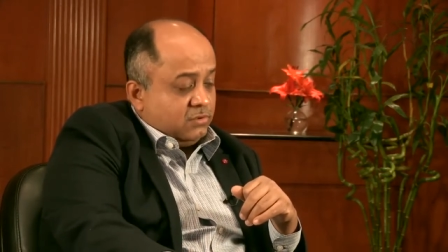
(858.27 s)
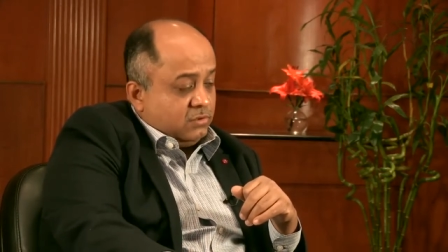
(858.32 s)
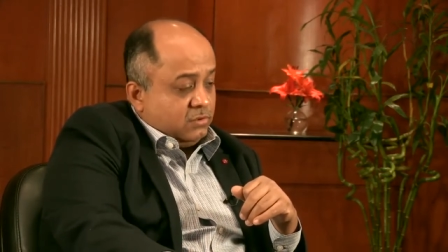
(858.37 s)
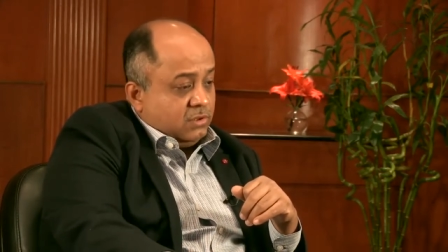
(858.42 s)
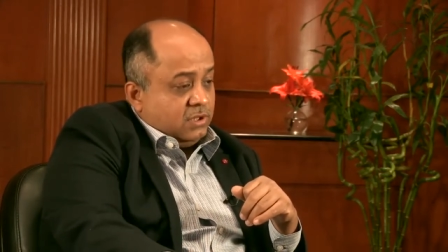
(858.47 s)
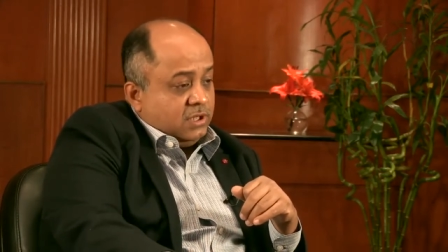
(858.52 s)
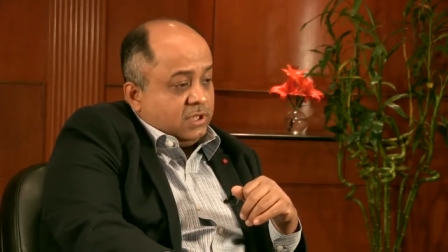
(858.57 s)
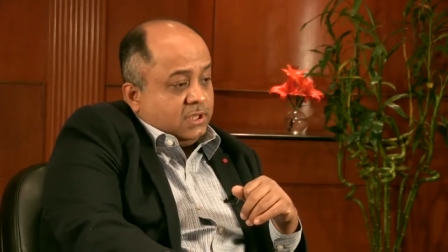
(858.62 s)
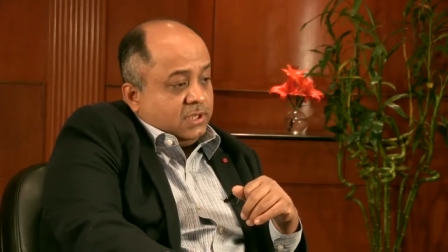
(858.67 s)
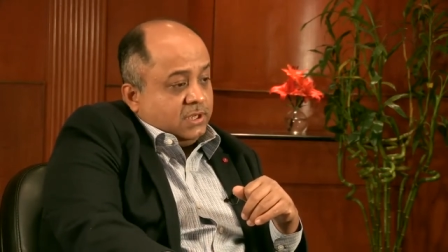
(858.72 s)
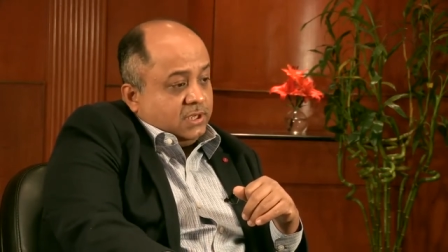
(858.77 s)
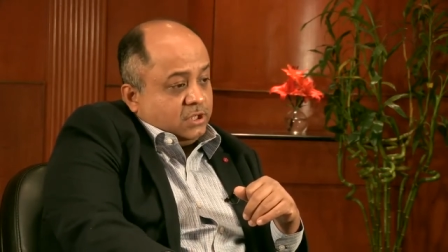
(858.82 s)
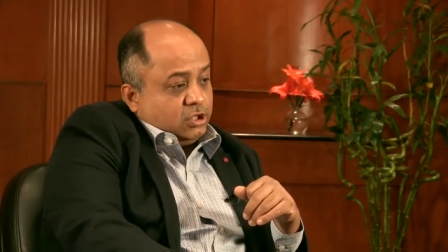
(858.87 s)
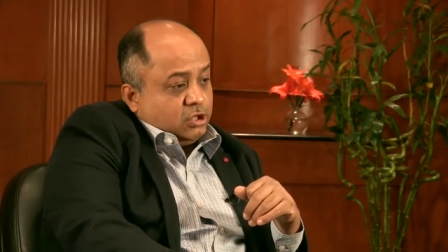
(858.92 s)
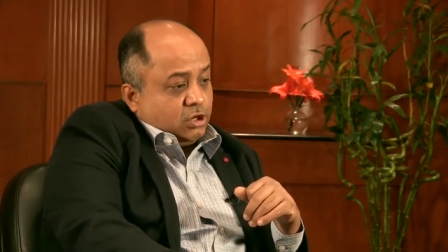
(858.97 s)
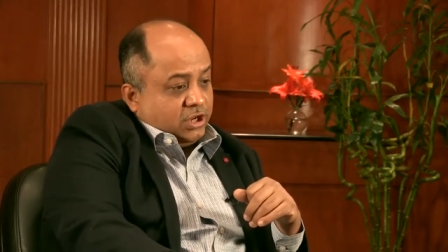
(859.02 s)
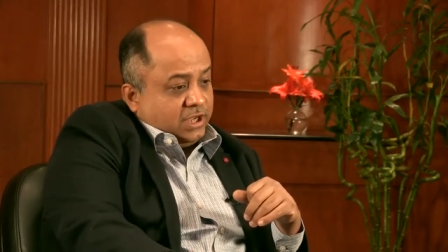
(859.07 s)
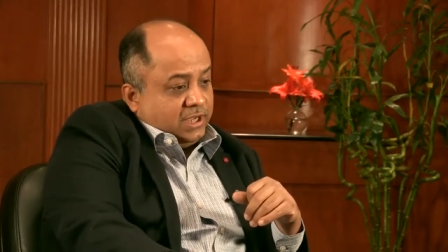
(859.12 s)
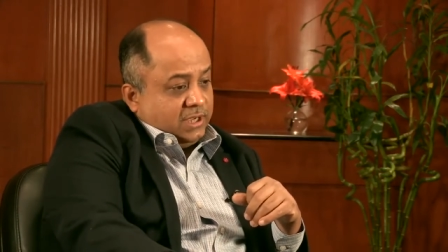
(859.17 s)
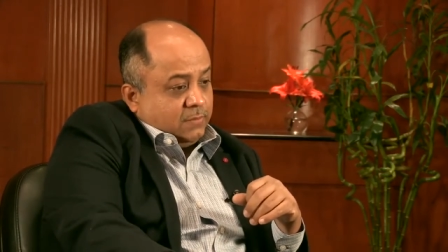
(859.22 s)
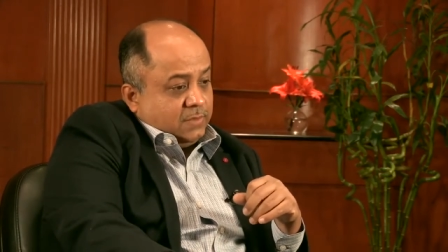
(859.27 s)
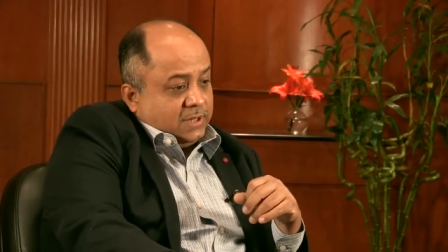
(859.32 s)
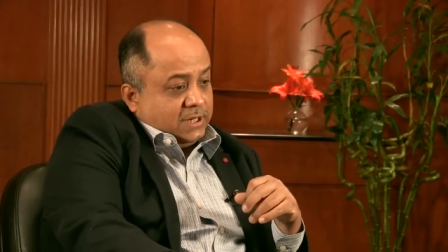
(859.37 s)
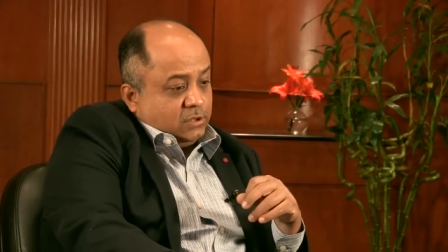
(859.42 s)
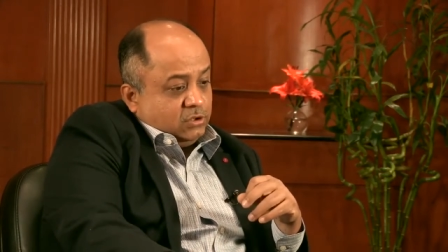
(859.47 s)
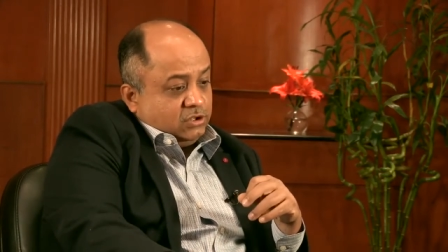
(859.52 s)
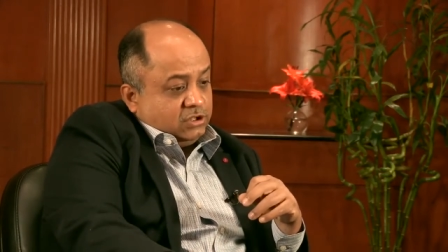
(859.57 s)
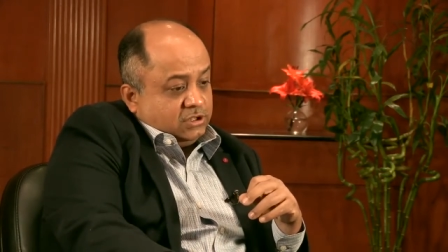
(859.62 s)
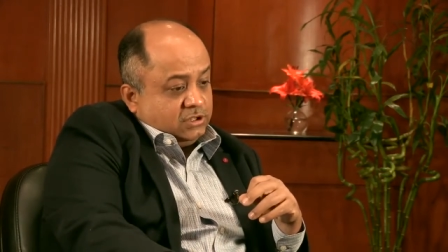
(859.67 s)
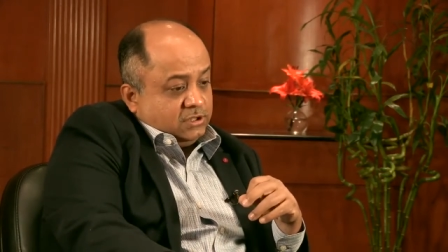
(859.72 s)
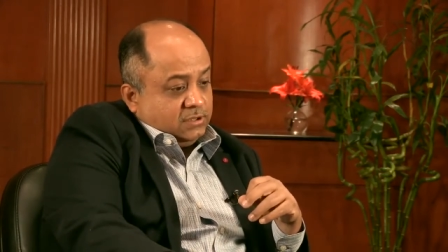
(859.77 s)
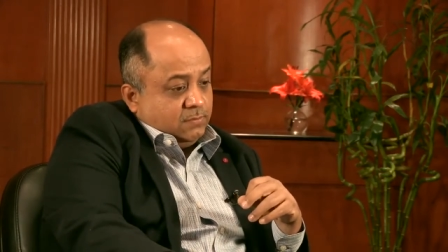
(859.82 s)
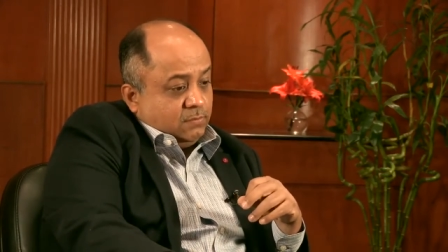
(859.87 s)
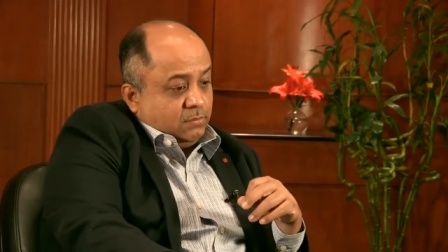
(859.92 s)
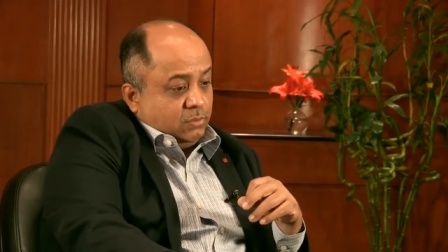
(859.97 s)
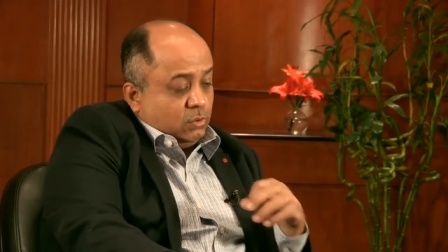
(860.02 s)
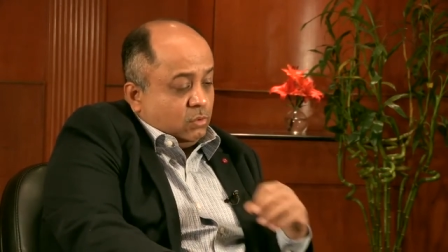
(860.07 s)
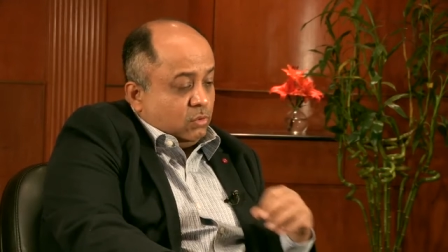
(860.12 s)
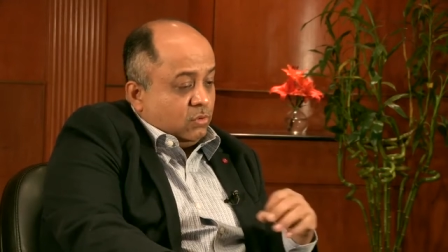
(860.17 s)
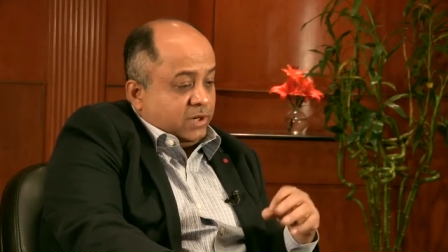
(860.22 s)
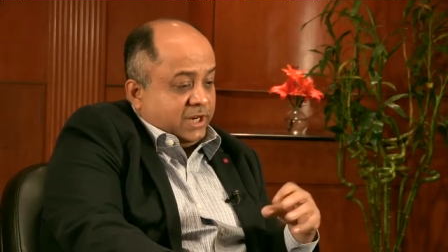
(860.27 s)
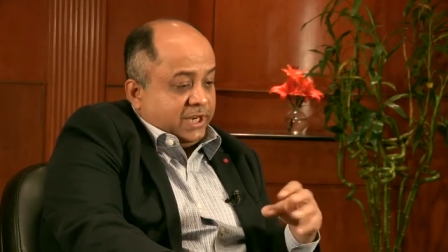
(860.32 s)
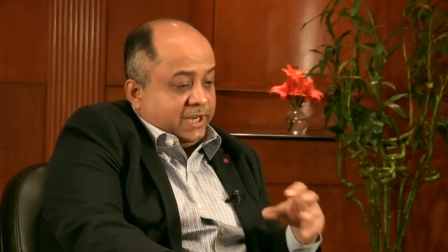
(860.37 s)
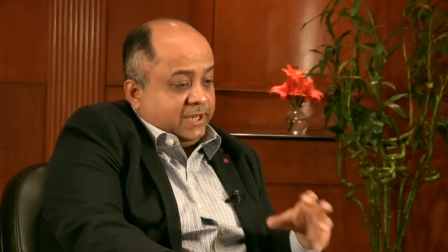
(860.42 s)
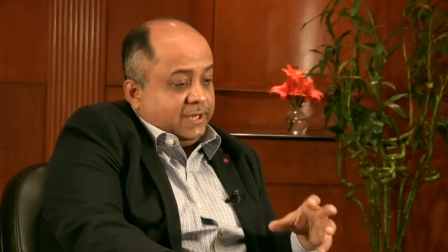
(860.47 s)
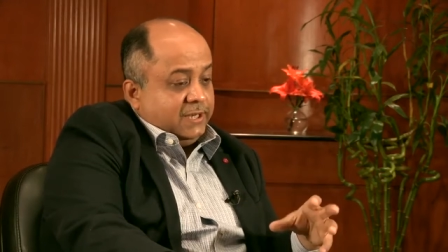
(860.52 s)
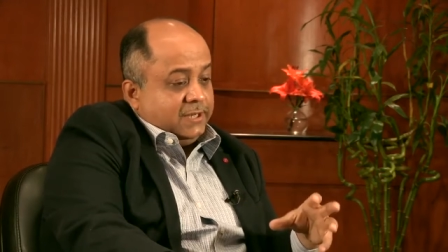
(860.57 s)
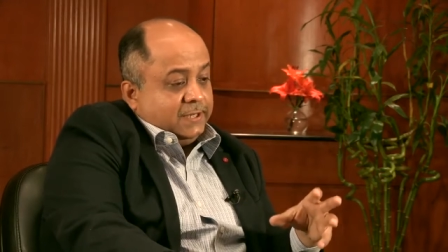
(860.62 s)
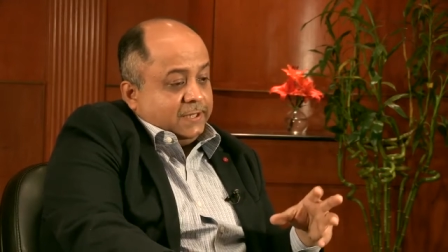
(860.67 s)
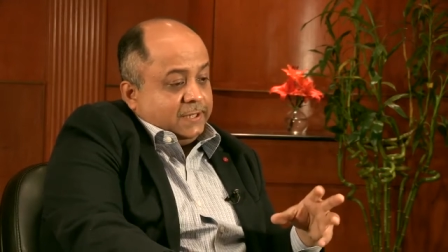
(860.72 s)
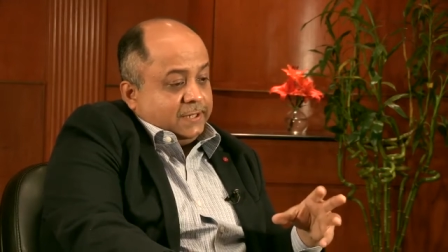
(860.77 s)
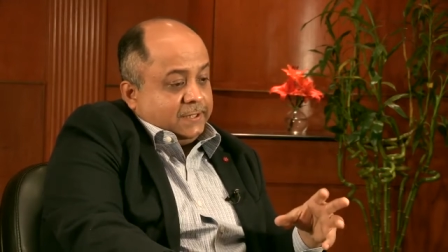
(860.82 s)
So, talking about uh, Blu-ray,